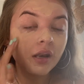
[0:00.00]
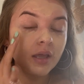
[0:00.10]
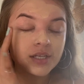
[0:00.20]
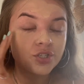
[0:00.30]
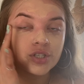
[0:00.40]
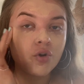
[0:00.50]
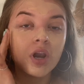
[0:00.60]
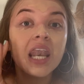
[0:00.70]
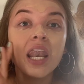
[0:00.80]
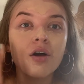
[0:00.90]
It's just got a
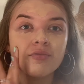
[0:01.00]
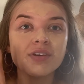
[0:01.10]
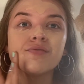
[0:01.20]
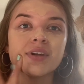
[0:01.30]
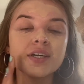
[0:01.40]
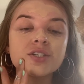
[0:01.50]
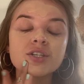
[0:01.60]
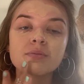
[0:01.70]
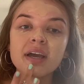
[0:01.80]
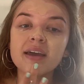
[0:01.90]
lovely finish
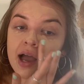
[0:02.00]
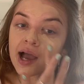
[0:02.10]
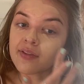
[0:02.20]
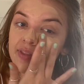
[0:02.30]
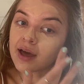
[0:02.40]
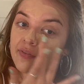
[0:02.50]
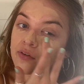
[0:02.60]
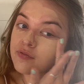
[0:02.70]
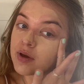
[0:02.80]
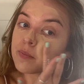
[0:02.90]
to it. And then the
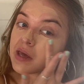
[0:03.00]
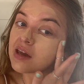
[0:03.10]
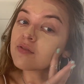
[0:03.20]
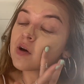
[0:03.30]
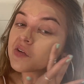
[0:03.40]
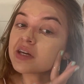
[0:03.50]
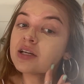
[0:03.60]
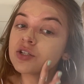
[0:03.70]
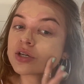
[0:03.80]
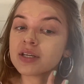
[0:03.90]
Fit Me
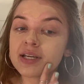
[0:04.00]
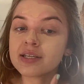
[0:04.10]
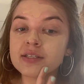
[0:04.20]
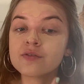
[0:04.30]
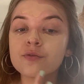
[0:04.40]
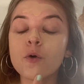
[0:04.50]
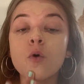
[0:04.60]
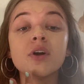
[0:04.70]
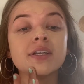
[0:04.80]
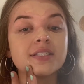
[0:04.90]
foundation is for
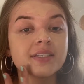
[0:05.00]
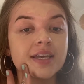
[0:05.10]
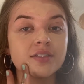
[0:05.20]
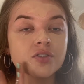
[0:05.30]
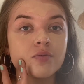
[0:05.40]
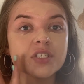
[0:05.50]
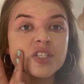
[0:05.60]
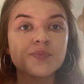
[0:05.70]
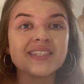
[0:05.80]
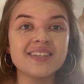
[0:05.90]
oily skin, so it's
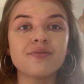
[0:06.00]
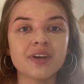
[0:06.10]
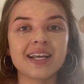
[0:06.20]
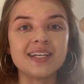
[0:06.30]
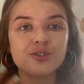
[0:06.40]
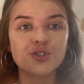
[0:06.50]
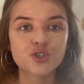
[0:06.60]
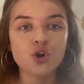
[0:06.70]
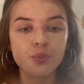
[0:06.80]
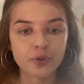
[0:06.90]
specifically to
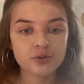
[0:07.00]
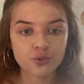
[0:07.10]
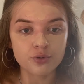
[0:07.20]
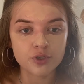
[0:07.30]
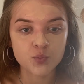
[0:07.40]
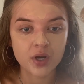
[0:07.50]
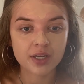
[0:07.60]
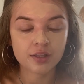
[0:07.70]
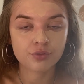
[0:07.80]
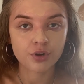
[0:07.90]
stop those oils
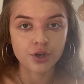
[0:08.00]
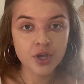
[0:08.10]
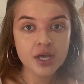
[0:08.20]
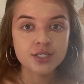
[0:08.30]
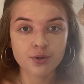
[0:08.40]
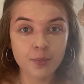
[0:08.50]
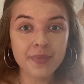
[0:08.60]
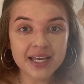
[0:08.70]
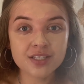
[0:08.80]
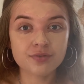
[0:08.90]
breaking through. So a
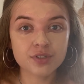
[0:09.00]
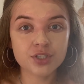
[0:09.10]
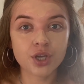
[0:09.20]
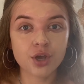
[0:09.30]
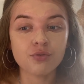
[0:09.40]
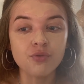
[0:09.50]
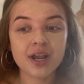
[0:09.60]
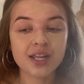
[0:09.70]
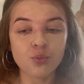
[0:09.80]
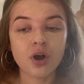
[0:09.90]
mix of the two
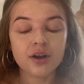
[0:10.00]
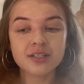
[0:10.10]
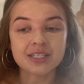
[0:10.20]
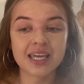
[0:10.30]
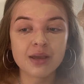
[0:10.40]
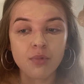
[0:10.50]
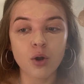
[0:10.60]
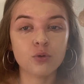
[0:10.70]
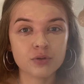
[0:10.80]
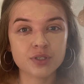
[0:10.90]
really works to keep my
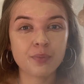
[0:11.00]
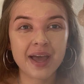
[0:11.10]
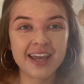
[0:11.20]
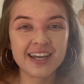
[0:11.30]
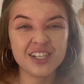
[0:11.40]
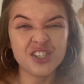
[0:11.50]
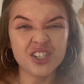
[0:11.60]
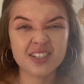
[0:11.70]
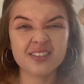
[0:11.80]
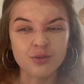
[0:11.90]
oils at bay and
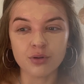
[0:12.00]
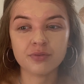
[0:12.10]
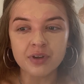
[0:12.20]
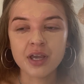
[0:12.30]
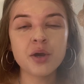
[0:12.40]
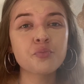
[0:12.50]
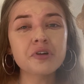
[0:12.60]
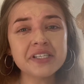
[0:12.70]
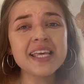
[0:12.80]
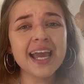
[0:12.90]
just sort of
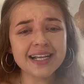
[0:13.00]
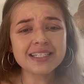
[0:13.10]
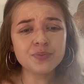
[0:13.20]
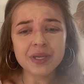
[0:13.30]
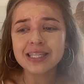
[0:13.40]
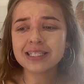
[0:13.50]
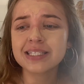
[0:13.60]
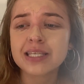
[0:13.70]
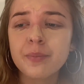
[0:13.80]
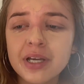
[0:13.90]
protects me in the
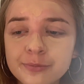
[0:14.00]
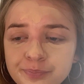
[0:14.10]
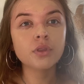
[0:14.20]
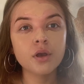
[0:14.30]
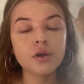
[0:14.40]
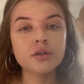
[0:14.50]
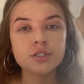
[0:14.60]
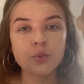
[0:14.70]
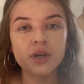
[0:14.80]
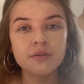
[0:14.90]
summer.
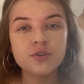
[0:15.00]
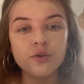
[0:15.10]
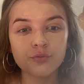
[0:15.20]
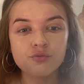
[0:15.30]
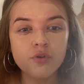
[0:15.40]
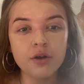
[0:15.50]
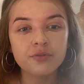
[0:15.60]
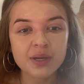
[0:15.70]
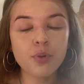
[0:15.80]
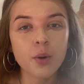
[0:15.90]
So when I've sort of
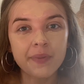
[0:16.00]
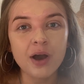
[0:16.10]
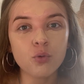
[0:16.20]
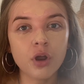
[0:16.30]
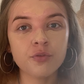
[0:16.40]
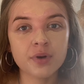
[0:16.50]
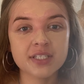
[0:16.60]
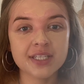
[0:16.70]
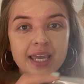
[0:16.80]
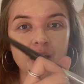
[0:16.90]
roughly popped that all over my
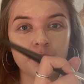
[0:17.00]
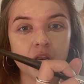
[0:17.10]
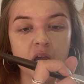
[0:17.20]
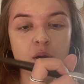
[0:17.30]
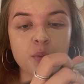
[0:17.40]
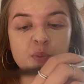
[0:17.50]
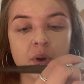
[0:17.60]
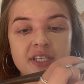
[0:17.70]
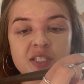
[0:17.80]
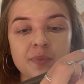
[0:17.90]
skin, I'm going to go in with
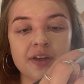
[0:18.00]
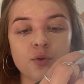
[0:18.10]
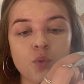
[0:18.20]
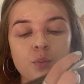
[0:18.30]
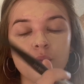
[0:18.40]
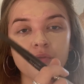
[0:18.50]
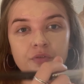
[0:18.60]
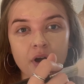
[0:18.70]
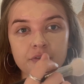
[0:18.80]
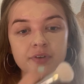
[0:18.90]
my Smith
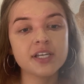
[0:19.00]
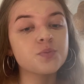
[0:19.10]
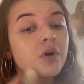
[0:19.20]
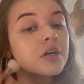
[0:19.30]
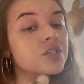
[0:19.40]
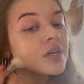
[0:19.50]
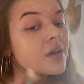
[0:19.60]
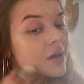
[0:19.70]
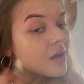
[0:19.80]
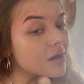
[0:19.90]
115 face brush
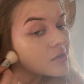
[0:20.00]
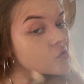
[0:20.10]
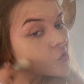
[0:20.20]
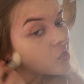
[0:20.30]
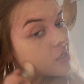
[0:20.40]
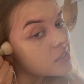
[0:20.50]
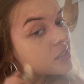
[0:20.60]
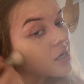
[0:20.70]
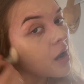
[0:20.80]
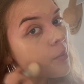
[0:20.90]
and just
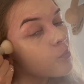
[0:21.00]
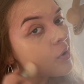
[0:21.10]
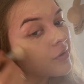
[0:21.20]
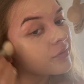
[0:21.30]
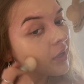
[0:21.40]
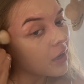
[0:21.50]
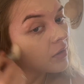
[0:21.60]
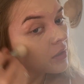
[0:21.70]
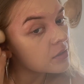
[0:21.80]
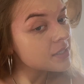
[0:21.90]
start buffing
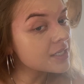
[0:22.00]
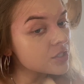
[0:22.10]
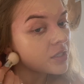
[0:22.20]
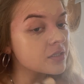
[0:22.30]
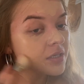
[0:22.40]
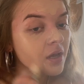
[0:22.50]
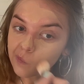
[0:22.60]
out those edges.